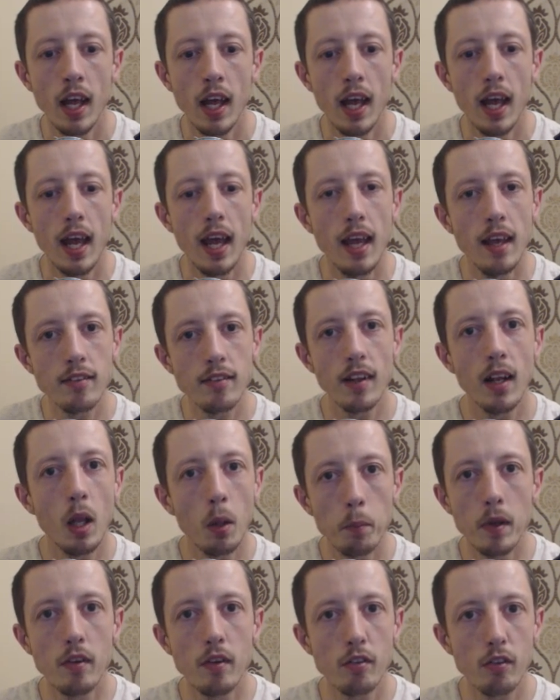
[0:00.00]
is a little
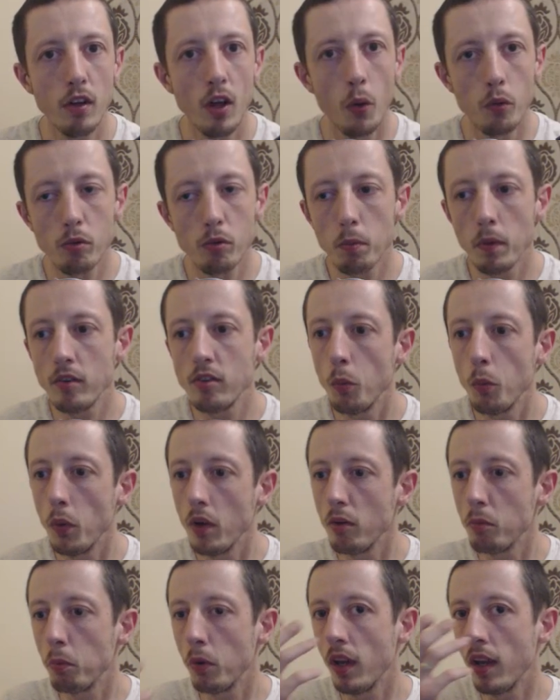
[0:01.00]
bit slow, especially when he's
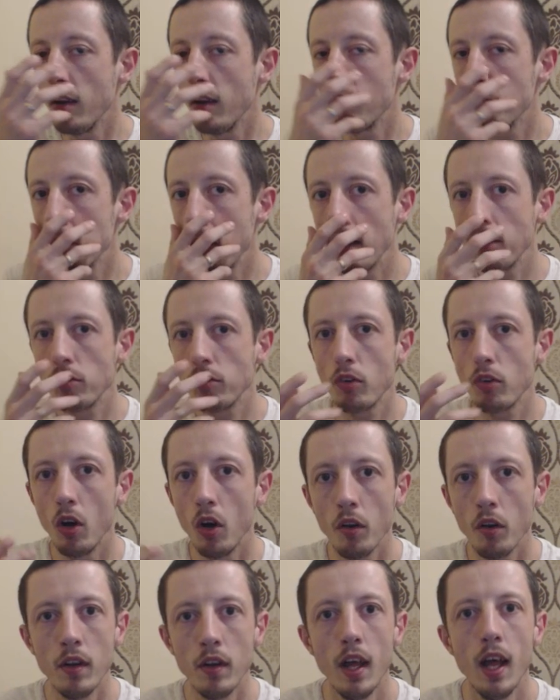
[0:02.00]
putting his mask
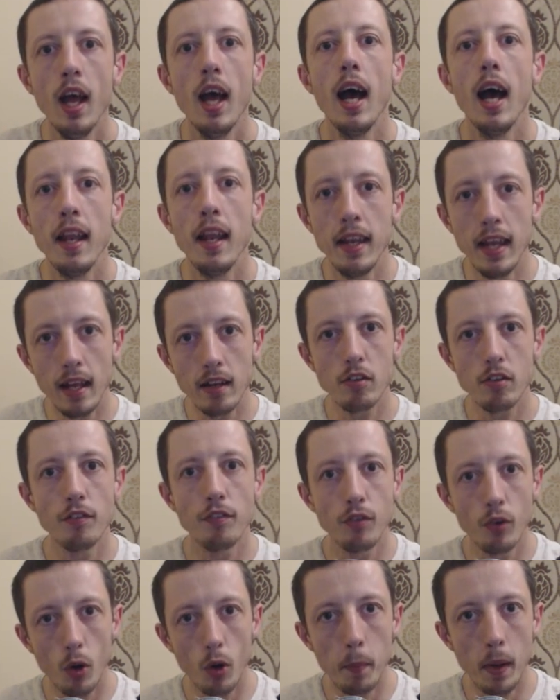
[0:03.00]
on and then to
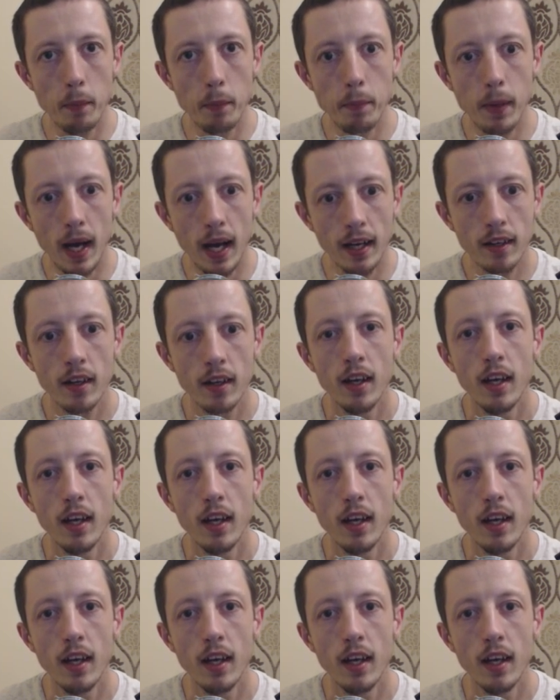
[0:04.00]
throw a med pack.